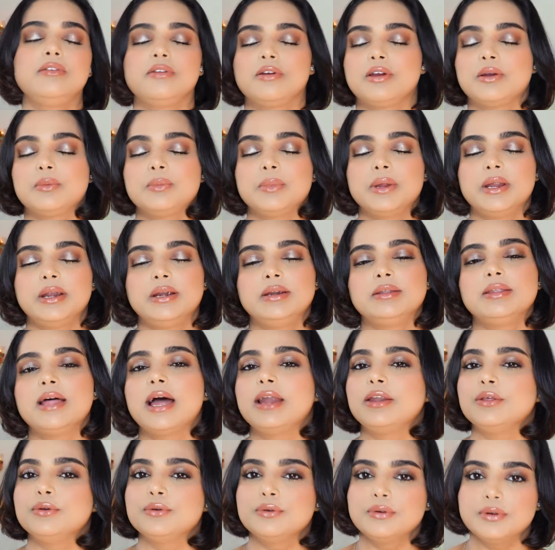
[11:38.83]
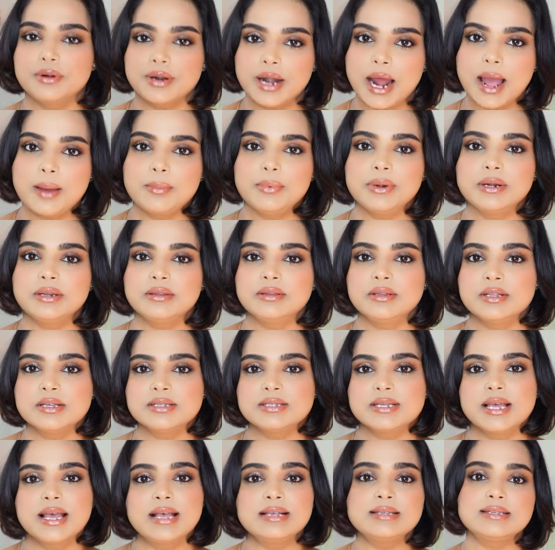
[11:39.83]
recommend that you grab it
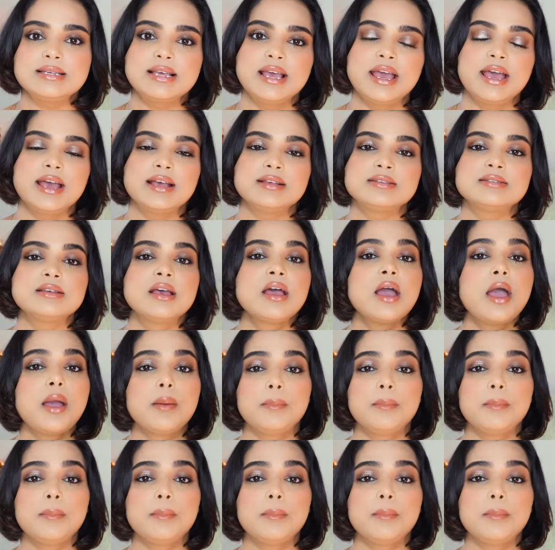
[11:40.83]
this SAS,